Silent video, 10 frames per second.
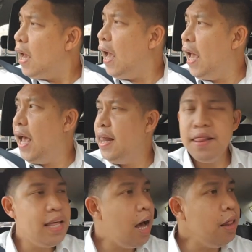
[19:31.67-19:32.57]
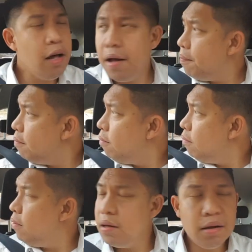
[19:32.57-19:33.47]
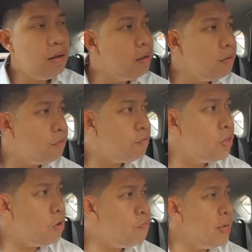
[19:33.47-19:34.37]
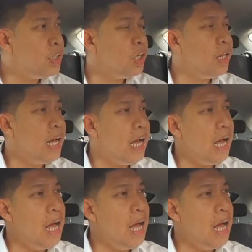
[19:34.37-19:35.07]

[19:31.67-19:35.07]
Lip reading: and the other new feature that